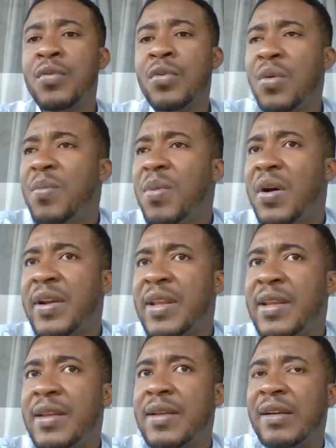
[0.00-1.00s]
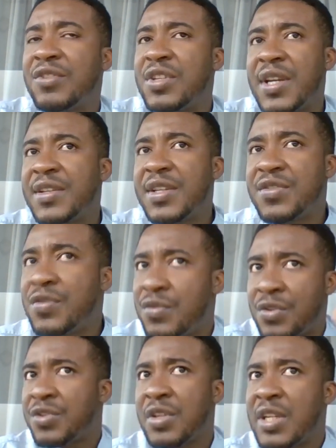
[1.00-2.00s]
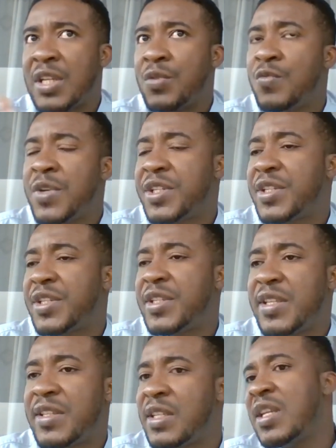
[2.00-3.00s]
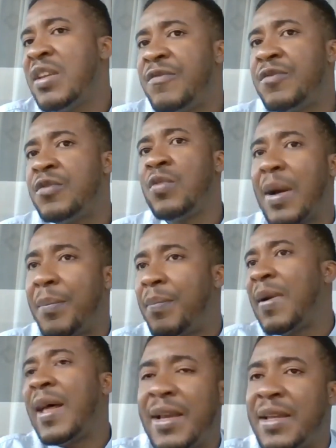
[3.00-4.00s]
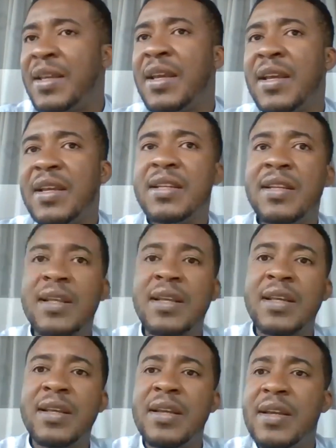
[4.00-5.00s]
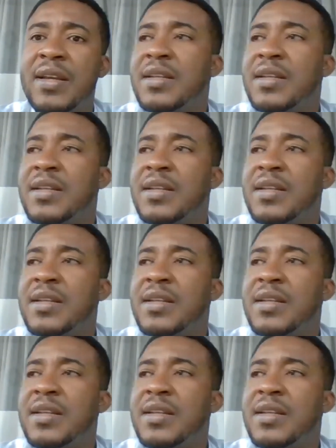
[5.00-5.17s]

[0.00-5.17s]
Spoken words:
Nobody create a situation in which they see if you apply the